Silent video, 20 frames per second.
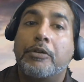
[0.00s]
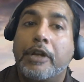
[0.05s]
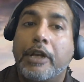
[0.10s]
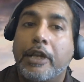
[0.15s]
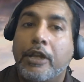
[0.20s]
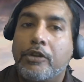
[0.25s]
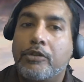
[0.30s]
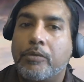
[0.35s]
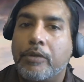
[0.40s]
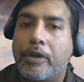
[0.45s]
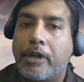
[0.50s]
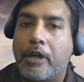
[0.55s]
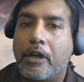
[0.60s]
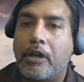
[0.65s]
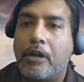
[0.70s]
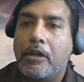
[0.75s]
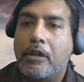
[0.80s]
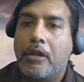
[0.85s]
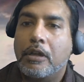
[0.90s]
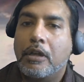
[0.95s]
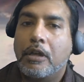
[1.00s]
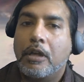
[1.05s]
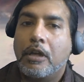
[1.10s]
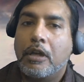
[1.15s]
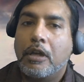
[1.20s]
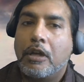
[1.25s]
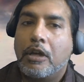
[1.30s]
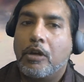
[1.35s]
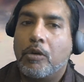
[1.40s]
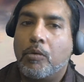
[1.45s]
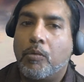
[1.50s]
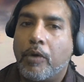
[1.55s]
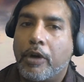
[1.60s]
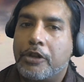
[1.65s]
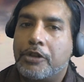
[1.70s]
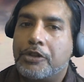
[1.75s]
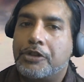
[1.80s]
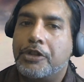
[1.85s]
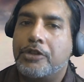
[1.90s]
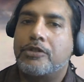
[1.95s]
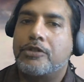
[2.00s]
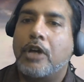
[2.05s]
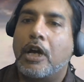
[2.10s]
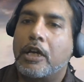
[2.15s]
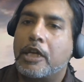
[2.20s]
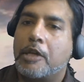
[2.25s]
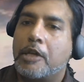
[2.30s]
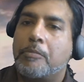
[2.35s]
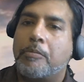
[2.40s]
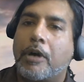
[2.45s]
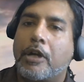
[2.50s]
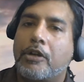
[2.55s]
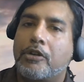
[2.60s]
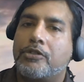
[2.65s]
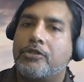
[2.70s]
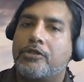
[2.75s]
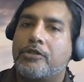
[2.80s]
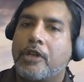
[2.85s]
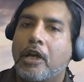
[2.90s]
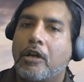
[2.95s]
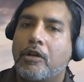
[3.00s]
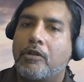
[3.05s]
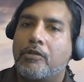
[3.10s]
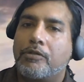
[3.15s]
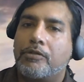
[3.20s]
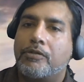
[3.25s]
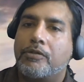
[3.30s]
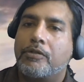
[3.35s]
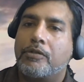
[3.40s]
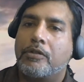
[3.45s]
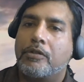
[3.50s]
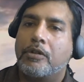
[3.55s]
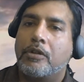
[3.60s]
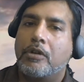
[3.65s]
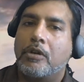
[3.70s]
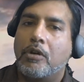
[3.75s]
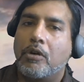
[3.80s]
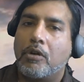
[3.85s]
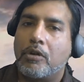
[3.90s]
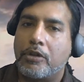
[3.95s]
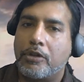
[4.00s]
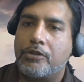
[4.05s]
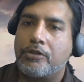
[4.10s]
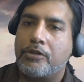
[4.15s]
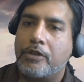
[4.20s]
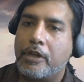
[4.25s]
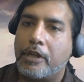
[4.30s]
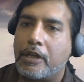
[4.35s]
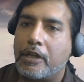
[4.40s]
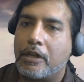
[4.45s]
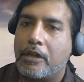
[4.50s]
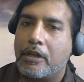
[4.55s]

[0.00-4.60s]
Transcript: in Israel, whether she's talking about herself or the city.